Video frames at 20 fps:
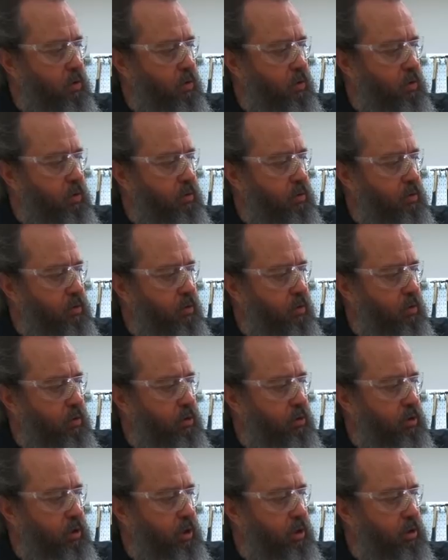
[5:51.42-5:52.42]
This is going
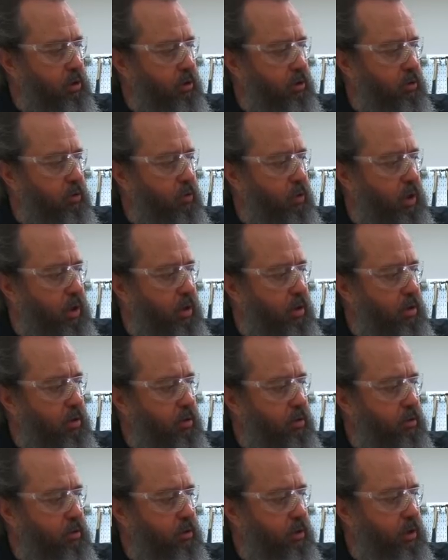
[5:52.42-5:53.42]
to take a little while.
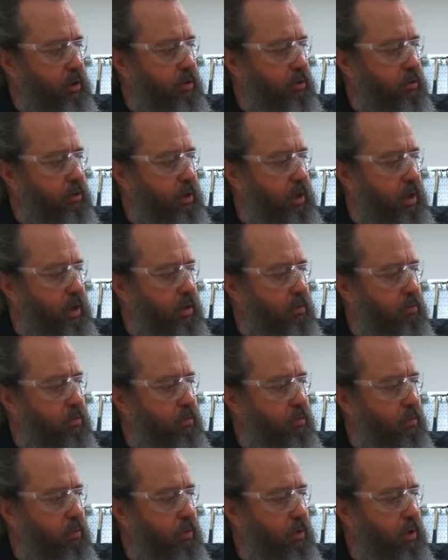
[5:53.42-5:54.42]
Take your time.
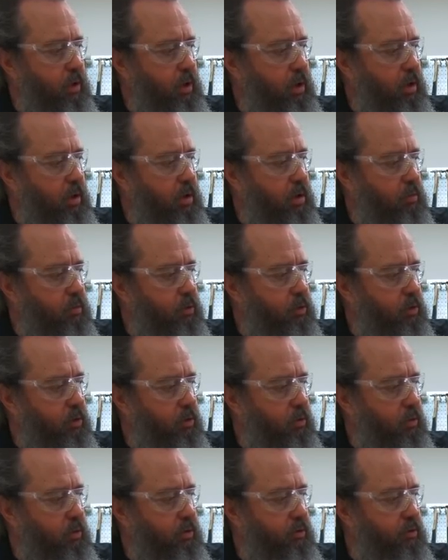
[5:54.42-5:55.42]
Um, you
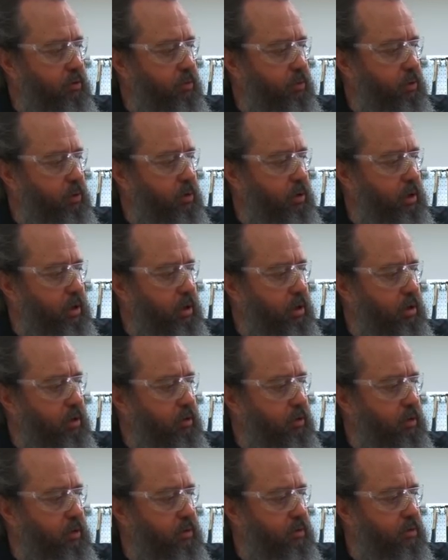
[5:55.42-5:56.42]
don't want to spill any
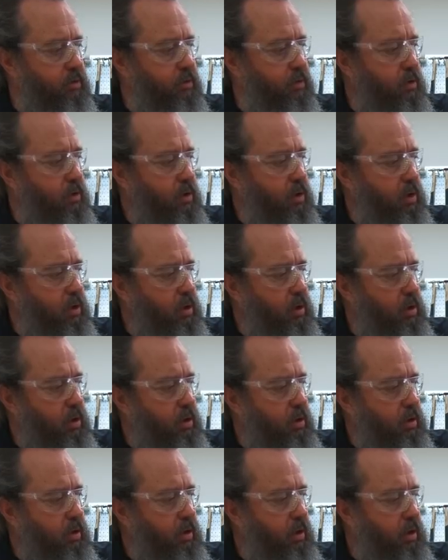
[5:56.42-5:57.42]
of this
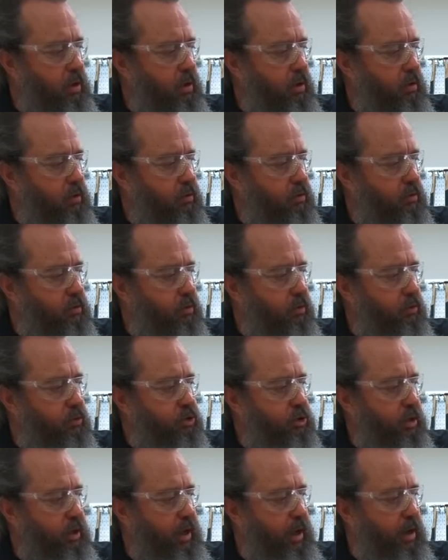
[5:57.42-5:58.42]
uh,
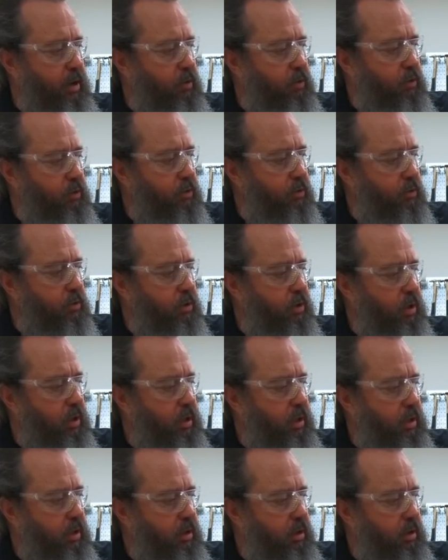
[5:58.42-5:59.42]
solution out.
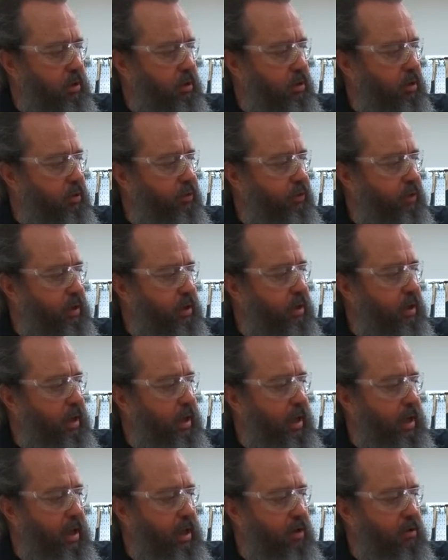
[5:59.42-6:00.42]
A good thing to
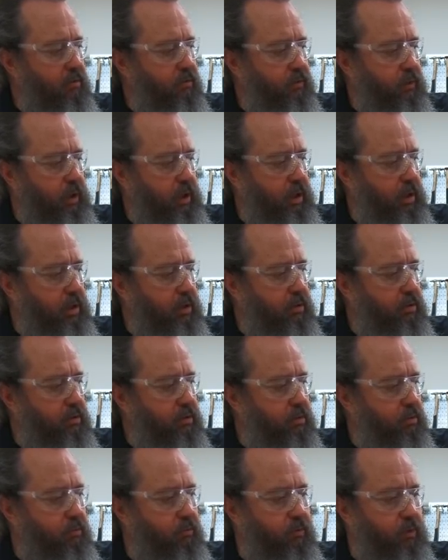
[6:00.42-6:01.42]
have is
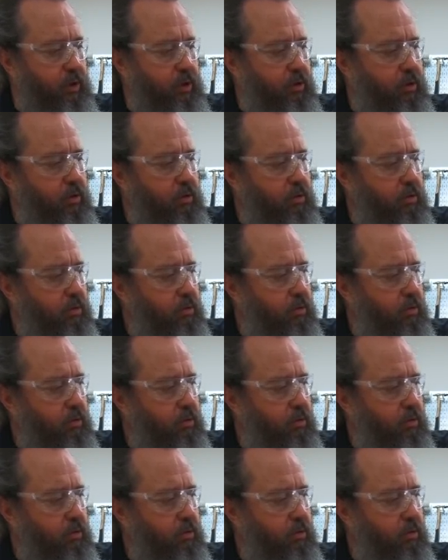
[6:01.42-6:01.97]
some vinegar